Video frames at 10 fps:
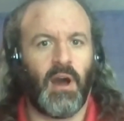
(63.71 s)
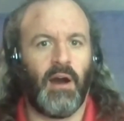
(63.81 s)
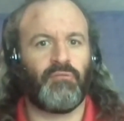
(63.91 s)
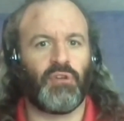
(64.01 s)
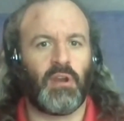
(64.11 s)

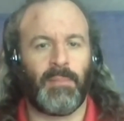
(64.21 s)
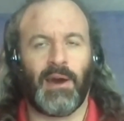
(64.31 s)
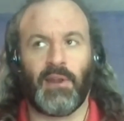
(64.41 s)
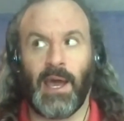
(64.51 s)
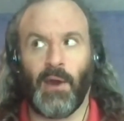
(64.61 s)
confident
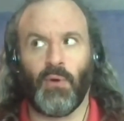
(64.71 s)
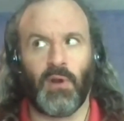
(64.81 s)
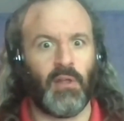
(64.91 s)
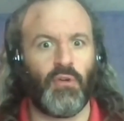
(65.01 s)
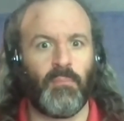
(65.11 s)
about how our
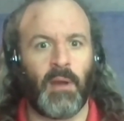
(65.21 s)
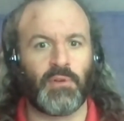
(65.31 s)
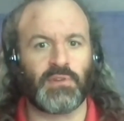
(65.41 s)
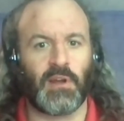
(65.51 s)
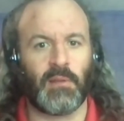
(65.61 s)
other
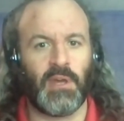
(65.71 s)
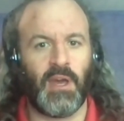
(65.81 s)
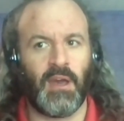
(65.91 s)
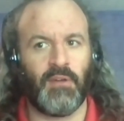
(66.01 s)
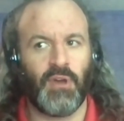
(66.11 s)
members are going to
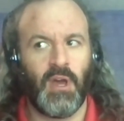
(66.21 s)
behave.